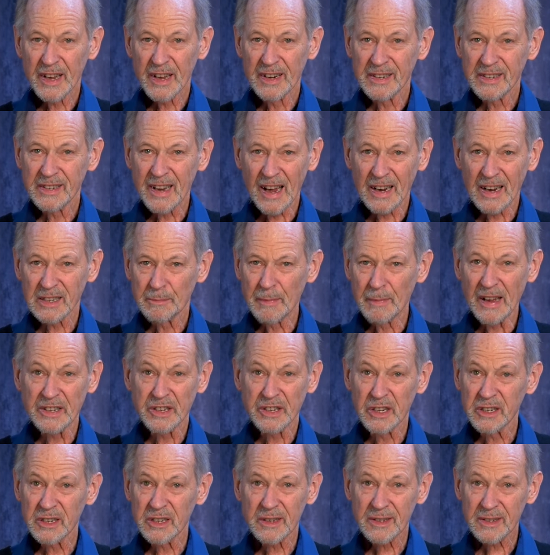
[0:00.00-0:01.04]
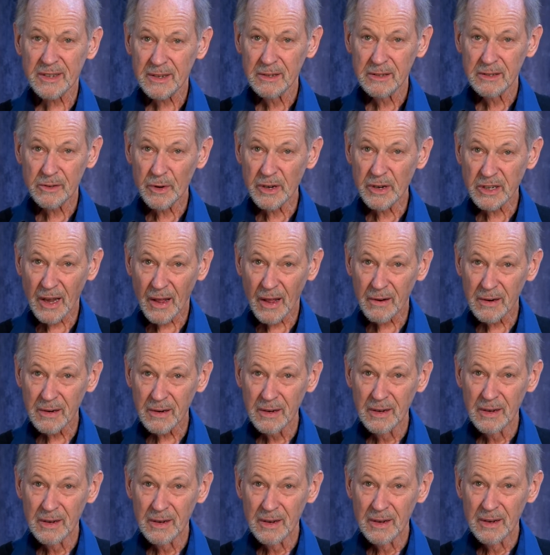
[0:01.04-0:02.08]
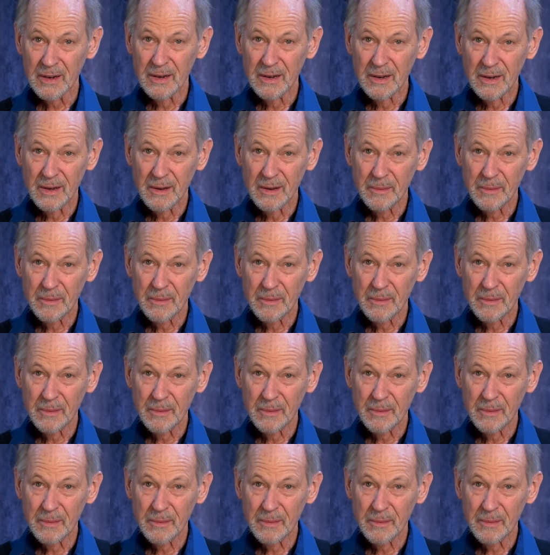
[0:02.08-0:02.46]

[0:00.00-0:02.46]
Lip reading: They don't send text messages to each other.